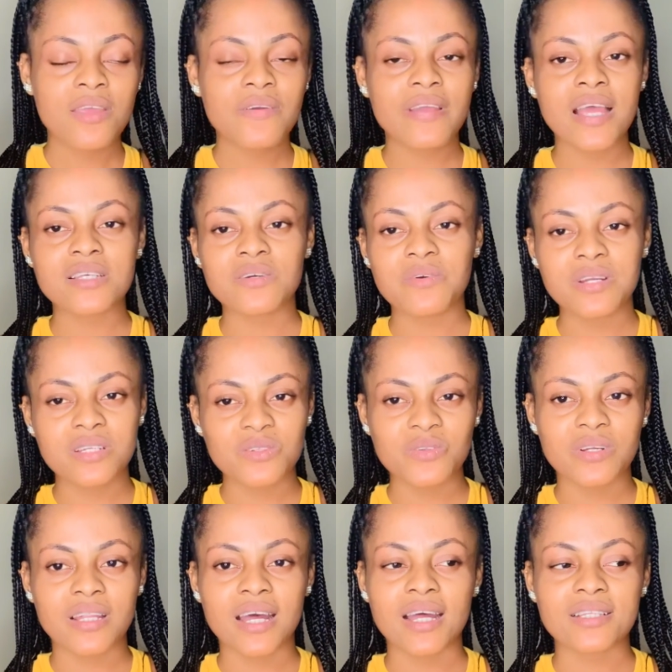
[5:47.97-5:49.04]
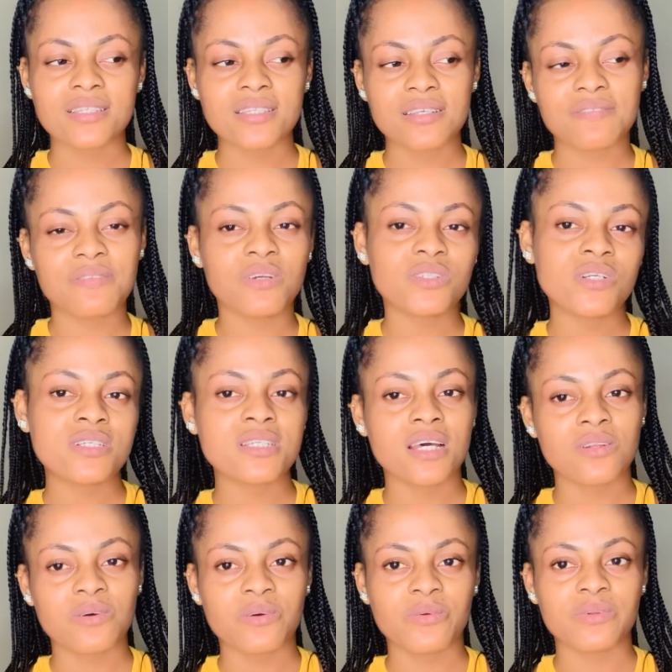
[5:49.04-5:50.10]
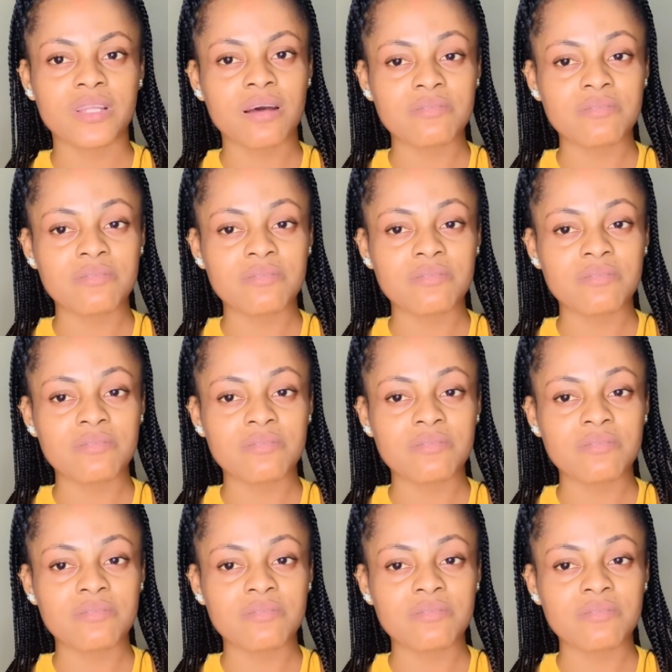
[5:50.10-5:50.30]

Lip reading: You guys already know that if lotions are not good,